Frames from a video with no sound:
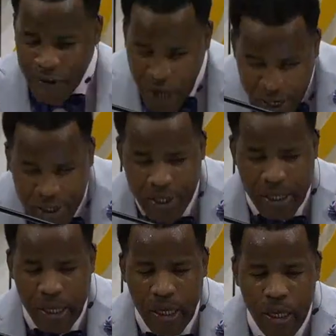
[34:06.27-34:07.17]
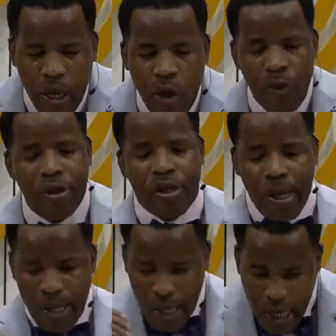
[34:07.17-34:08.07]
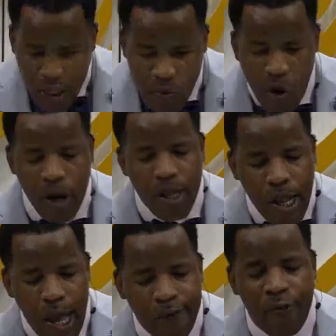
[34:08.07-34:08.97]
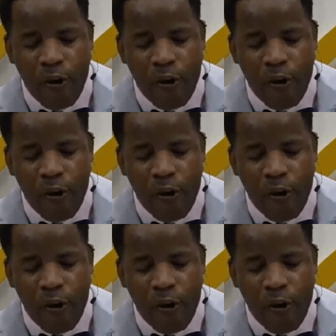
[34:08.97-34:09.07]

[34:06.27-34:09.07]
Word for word: chastity, which is an inward life